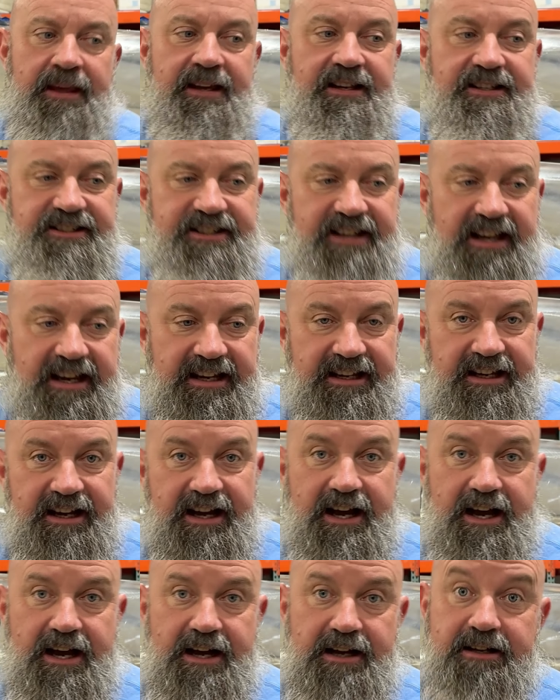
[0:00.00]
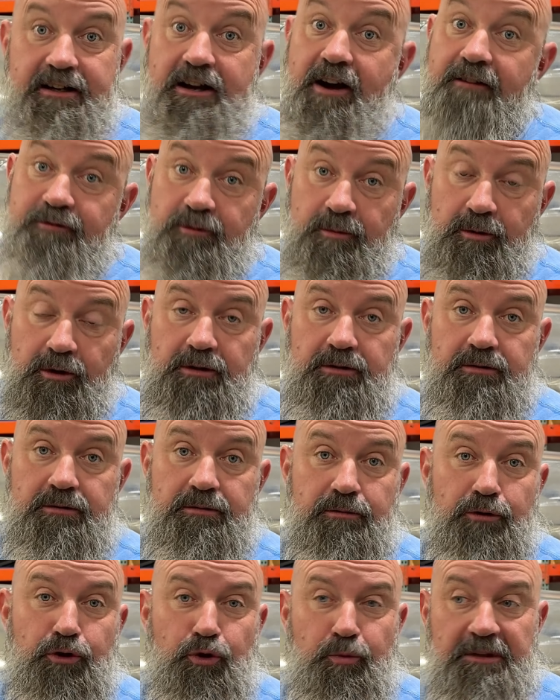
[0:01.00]
It's a comfortable,
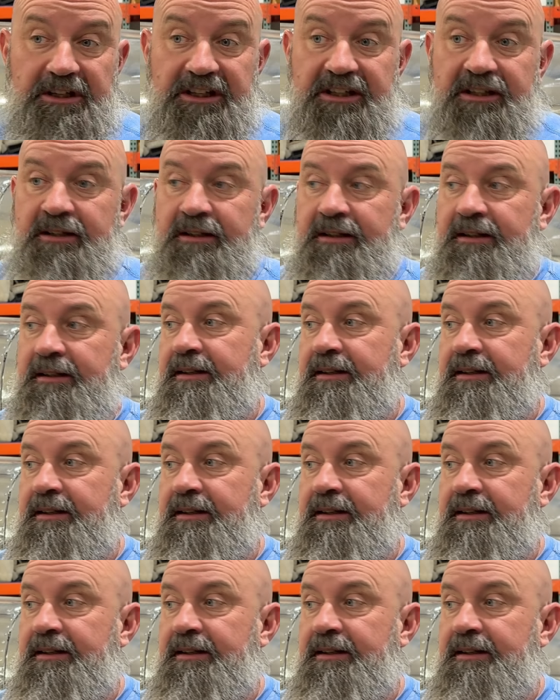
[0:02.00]
roomy,